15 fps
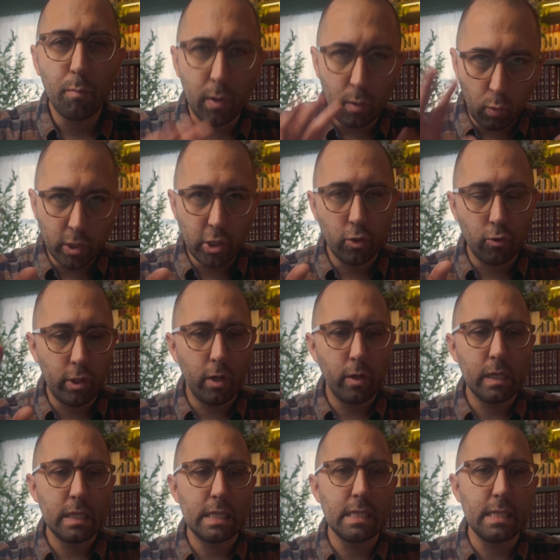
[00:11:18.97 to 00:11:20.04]
But what you'll
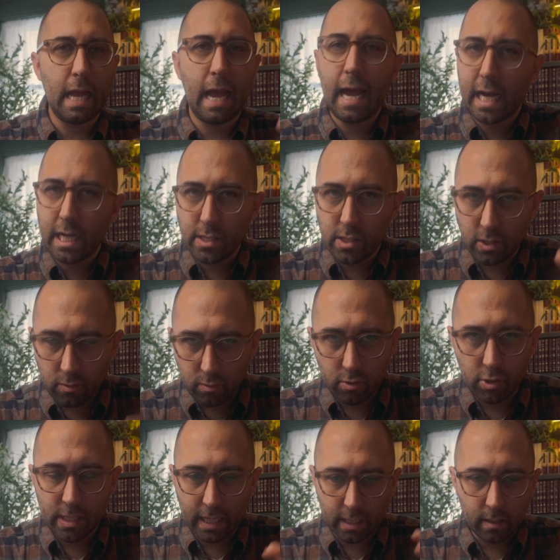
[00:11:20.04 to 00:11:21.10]
notice is as you
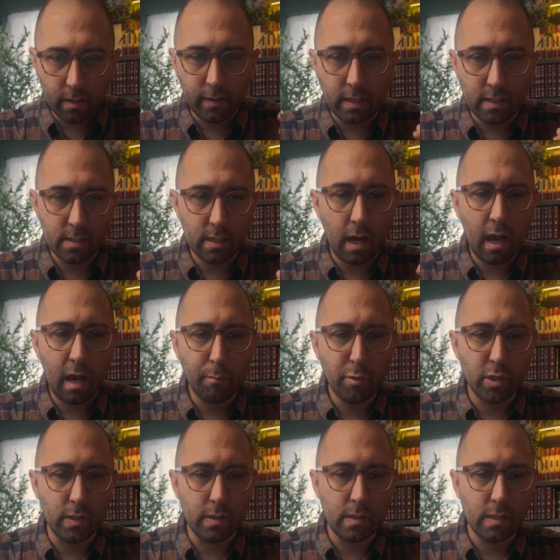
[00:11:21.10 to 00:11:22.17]
select all these
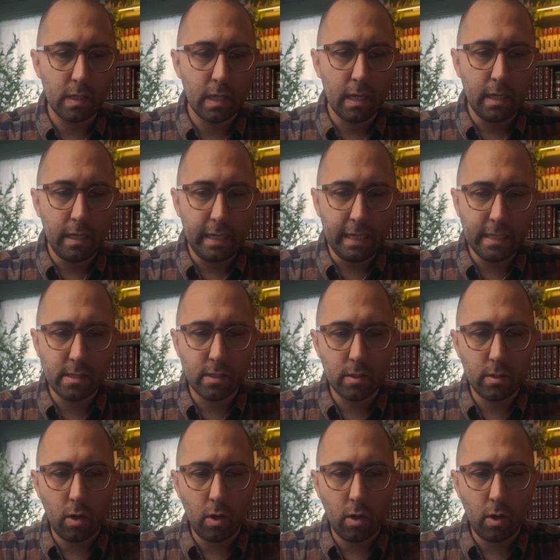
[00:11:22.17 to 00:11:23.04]
options, it's